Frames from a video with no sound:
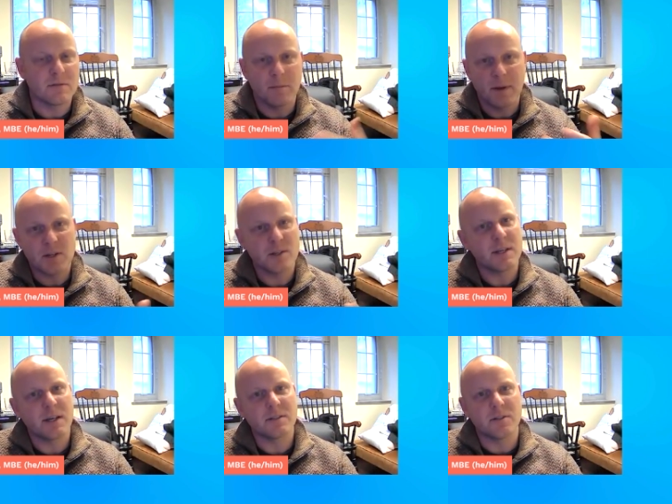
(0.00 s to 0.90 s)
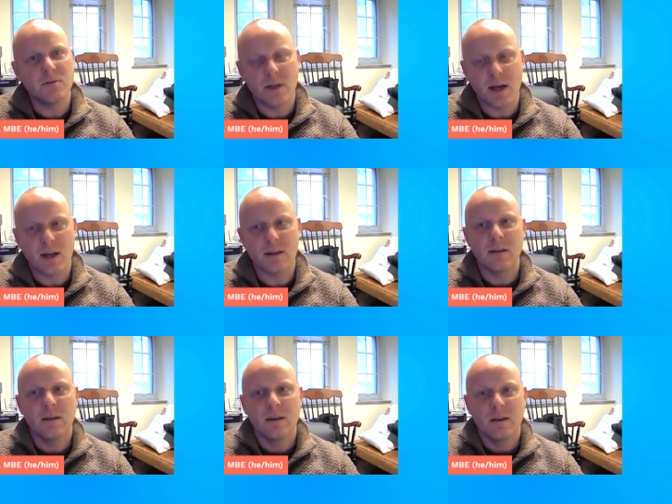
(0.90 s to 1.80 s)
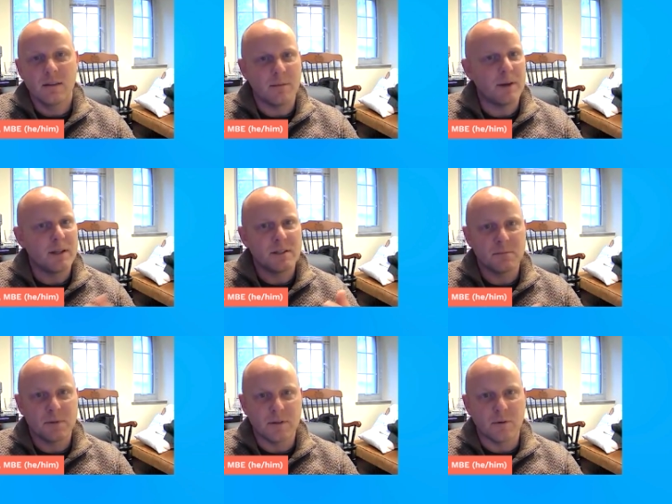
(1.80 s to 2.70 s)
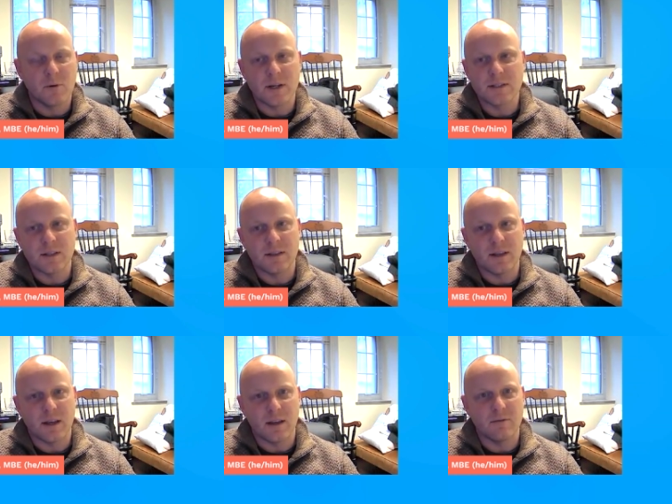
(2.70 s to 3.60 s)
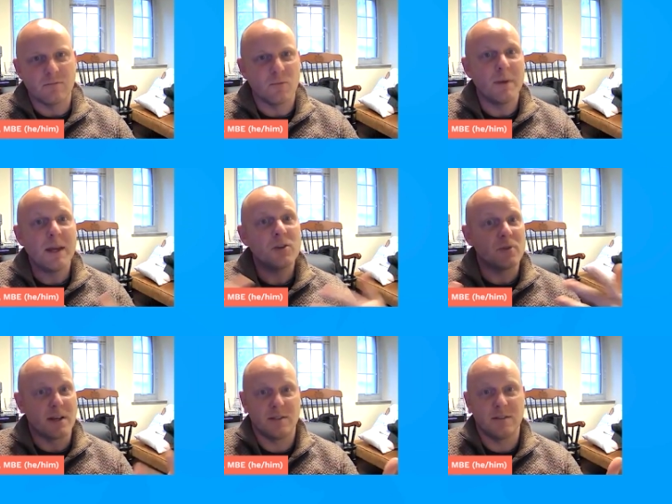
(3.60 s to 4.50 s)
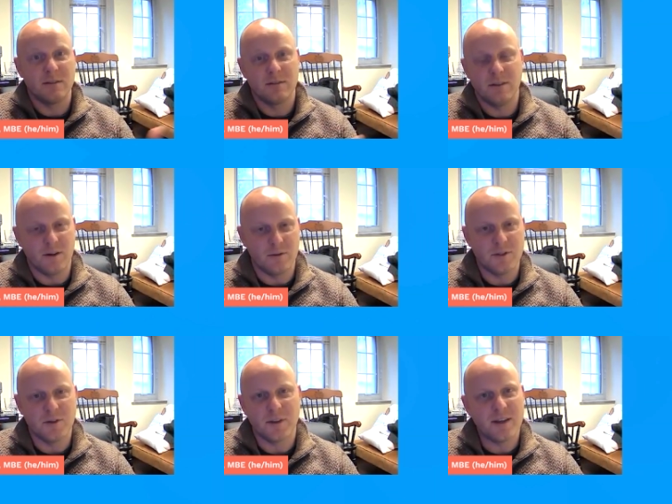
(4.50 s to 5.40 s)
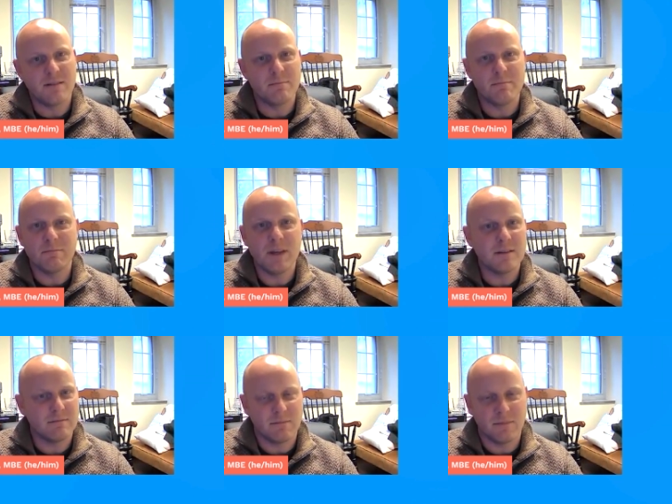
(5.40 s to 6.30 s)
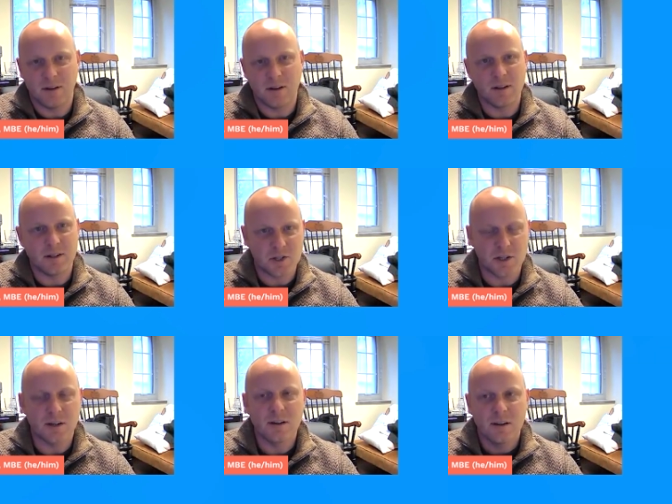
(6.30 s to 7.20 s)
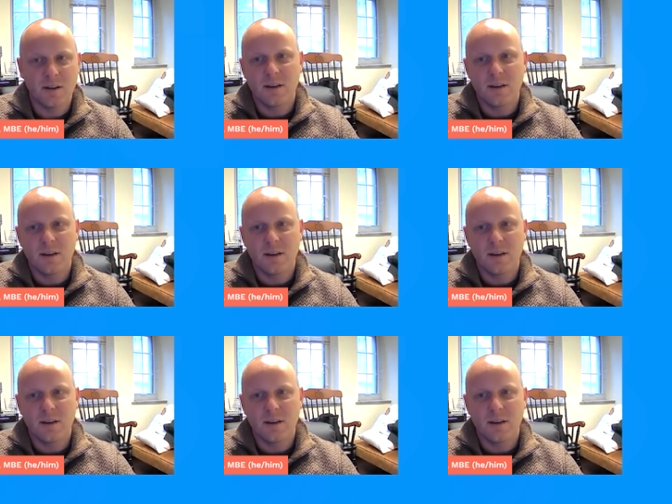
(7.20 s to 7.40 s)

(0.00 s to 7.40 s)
And if a patient's asked to do that, they might simply request that they remain dressed, you know, until they meet the clinician.